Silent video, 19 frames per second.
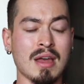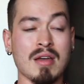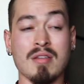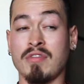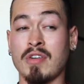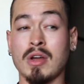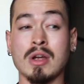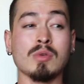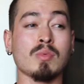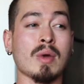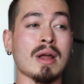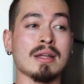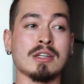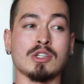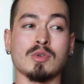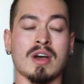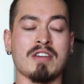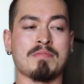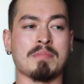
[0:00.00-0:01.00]
Very rarely
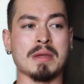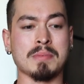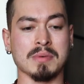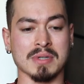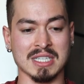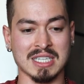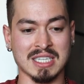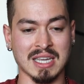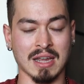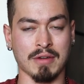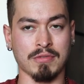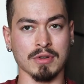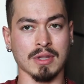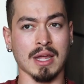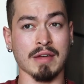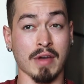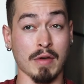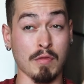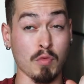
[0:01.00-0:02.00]
do I have people stick for
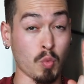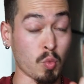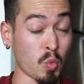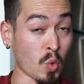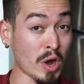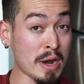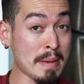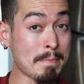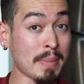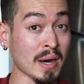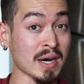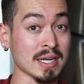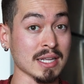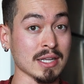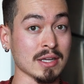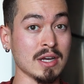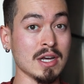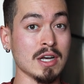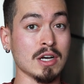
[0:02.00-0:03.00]
life. I have one
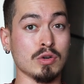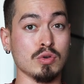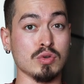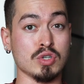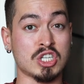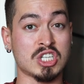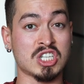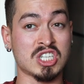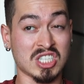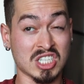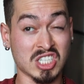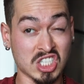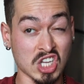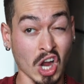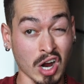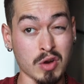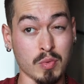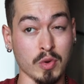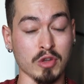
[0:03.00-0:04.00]
buddy who's
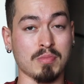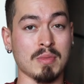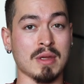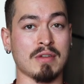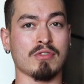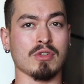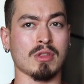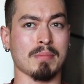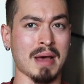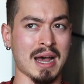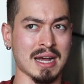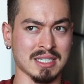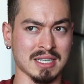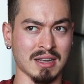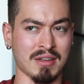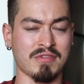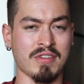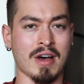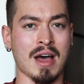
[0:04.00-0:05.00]
stuck with me for the past
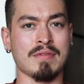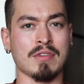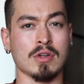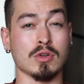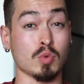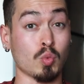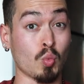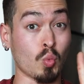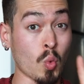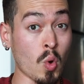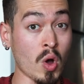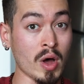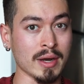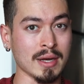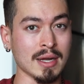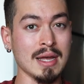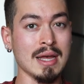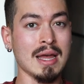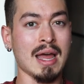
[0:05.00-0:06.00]
like 5 years.
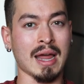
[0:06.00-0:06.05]
One.